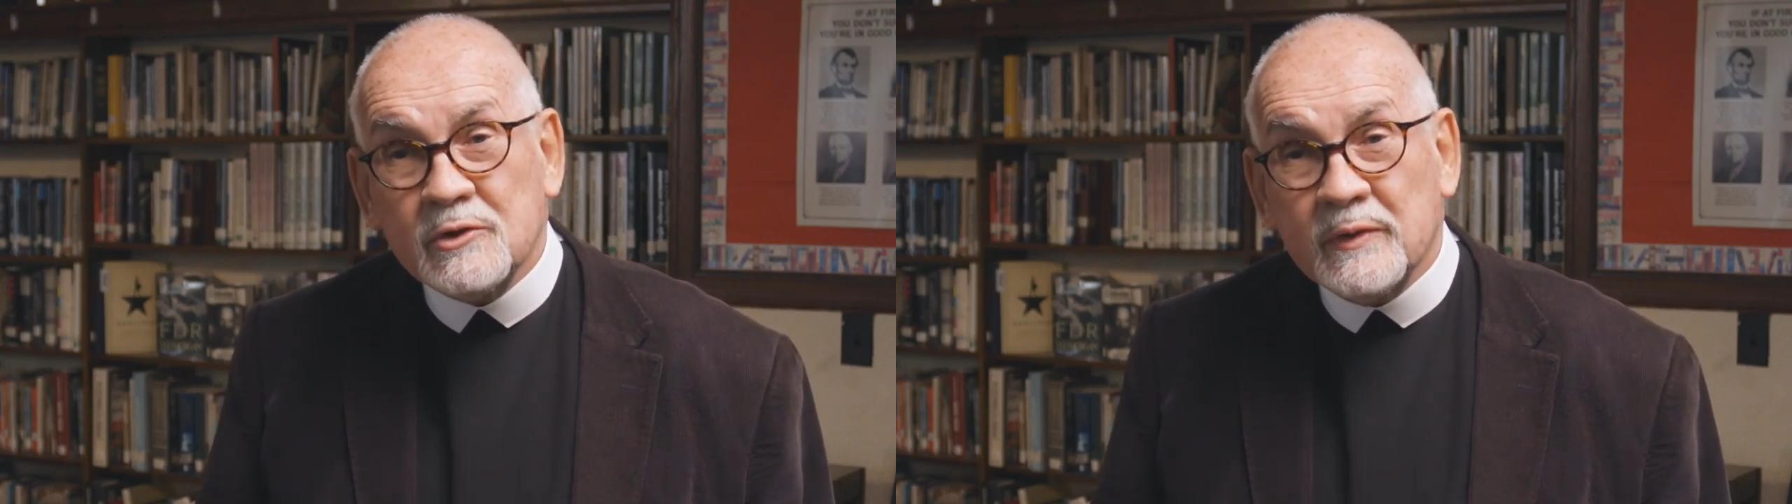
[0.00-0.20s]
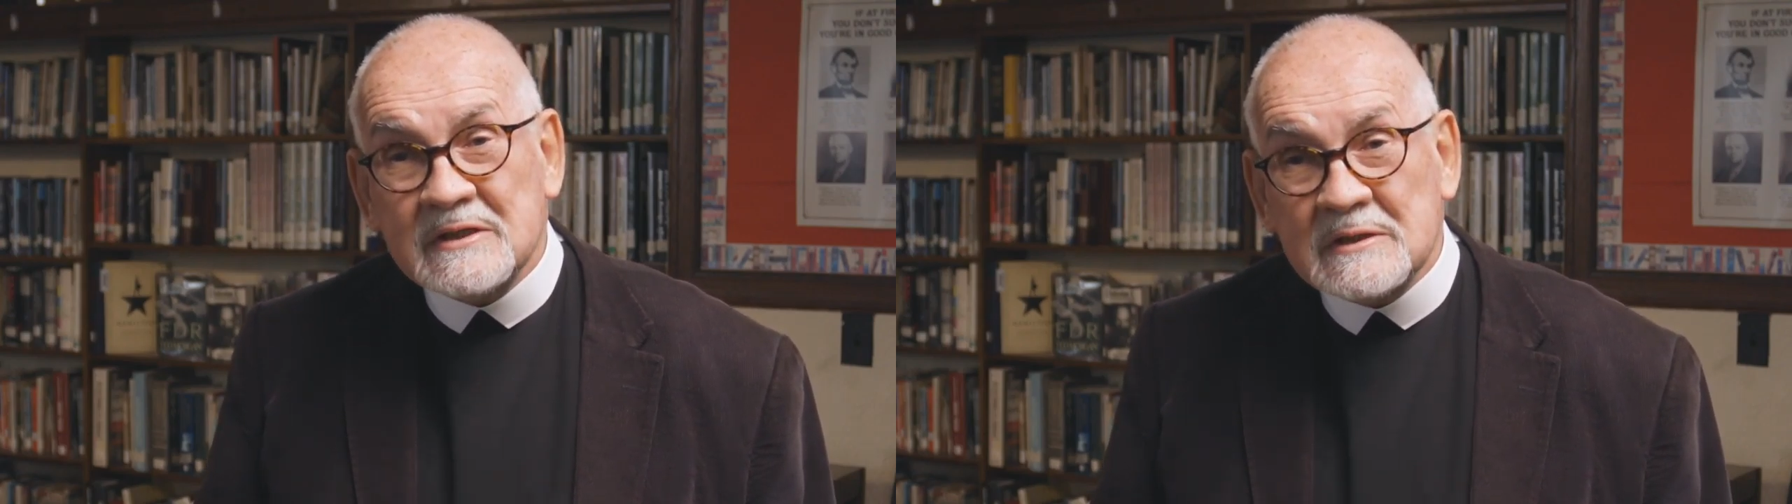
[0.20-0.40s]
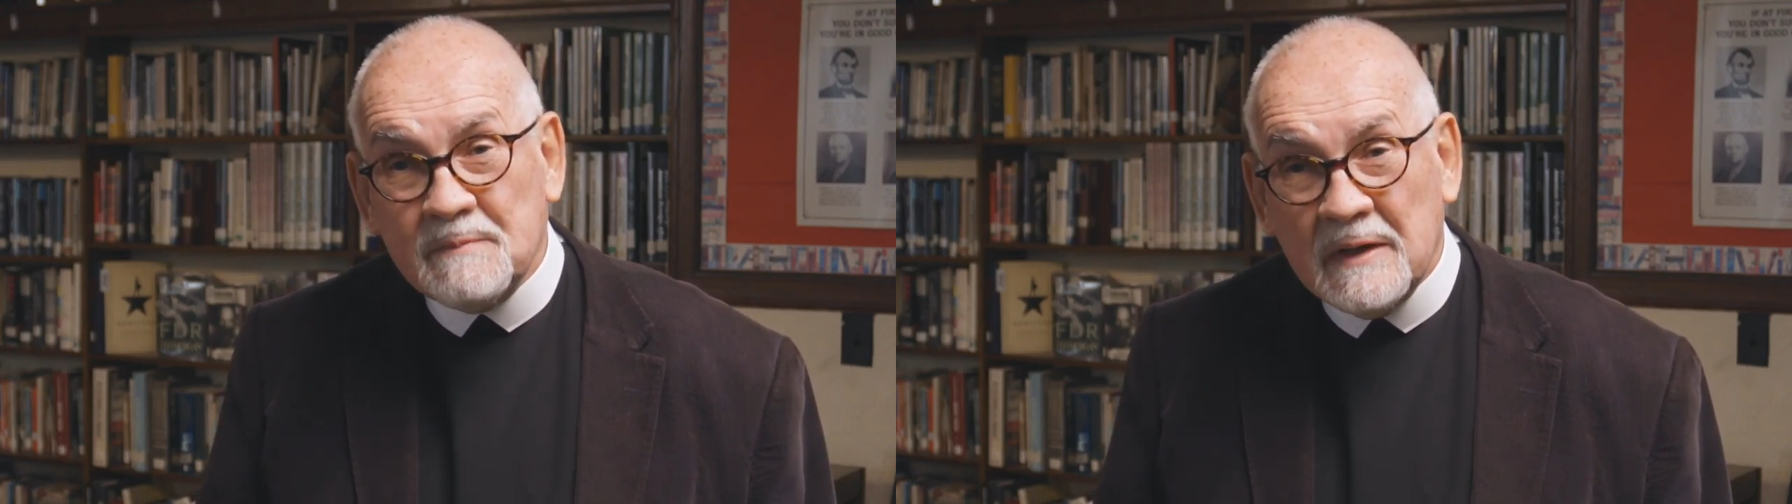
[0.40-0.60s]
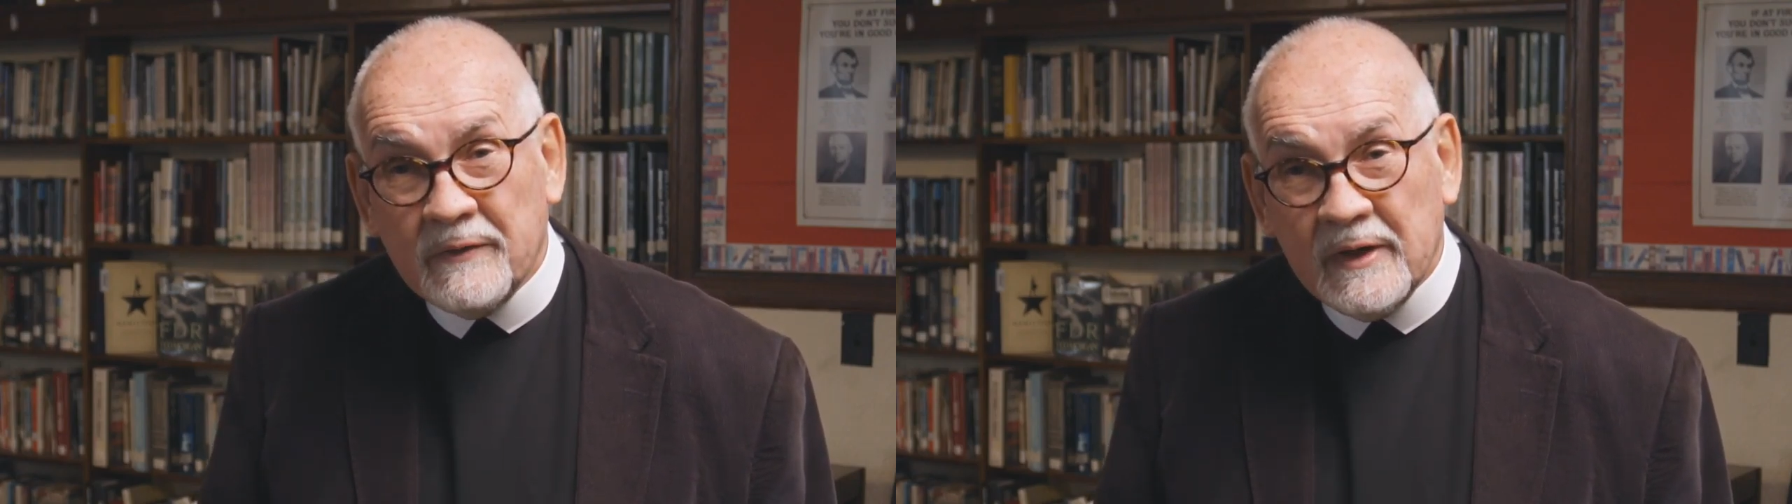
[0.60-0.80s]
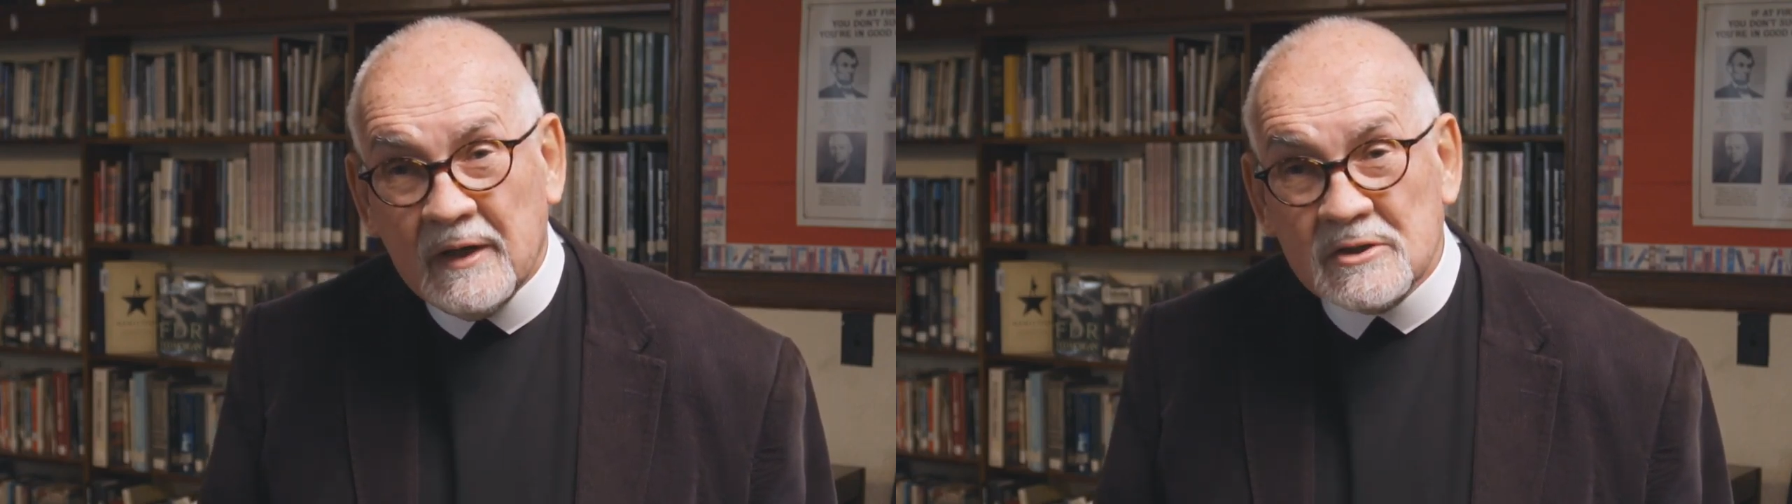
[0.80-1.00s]
to
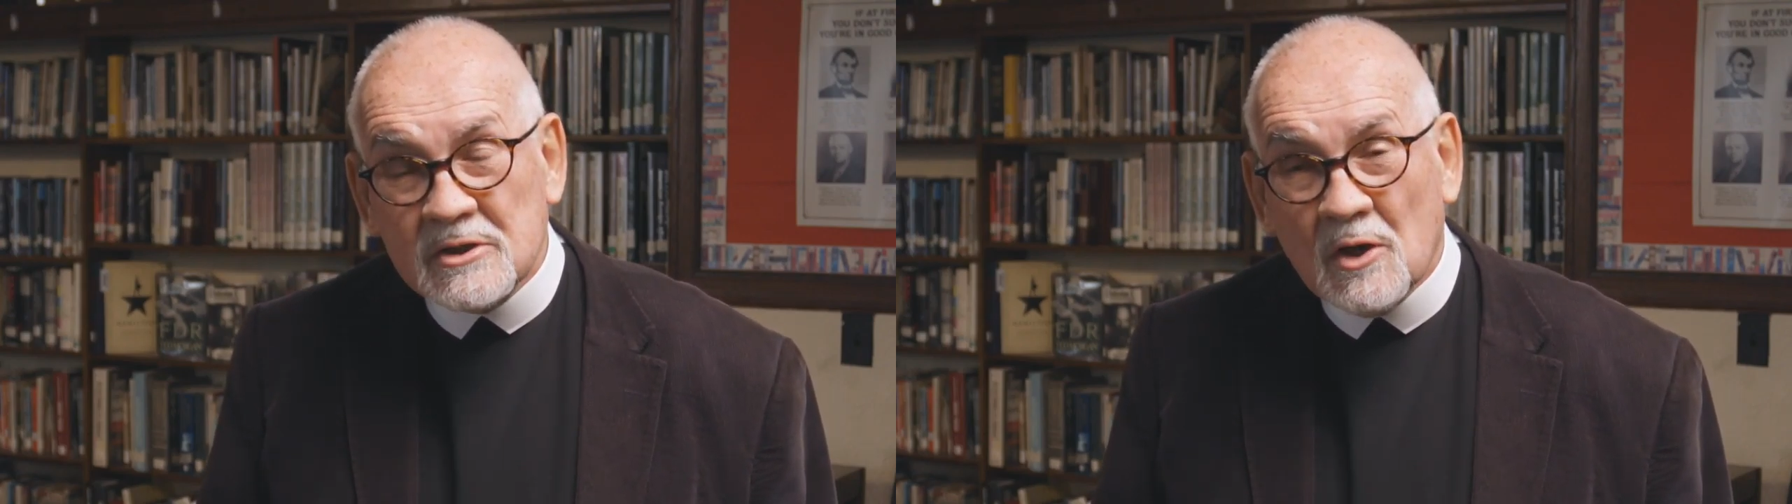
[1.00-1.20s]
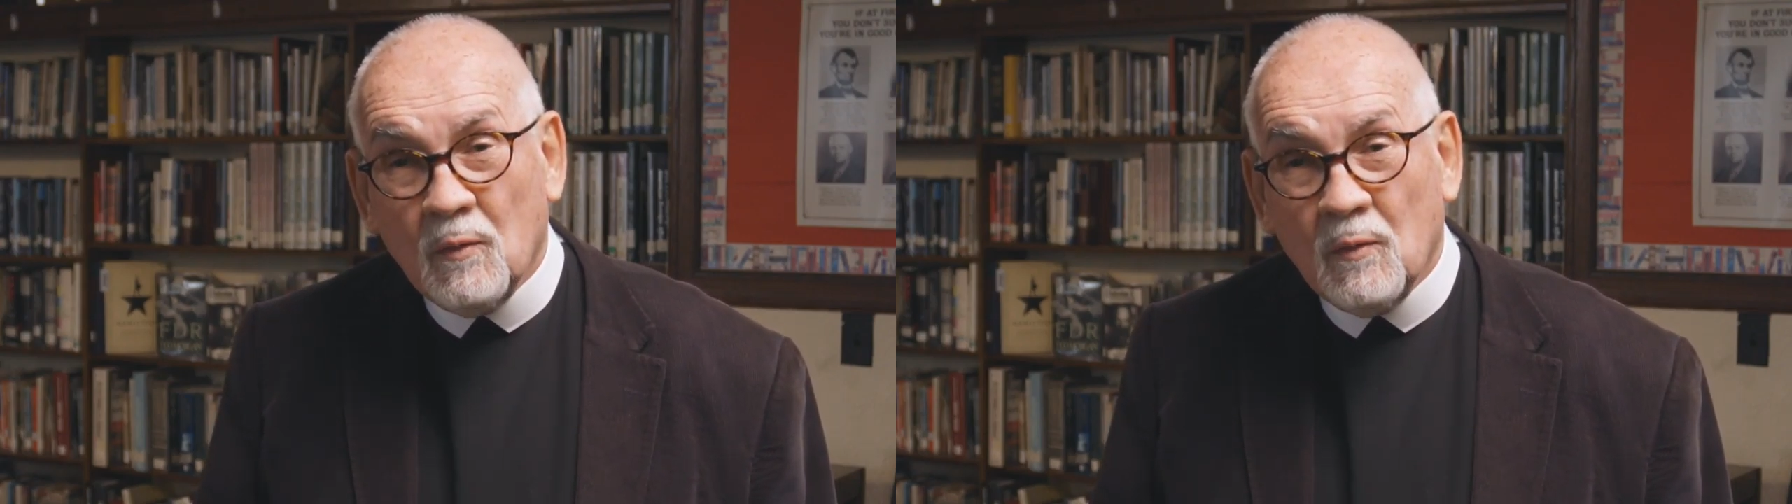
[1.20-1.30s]
experience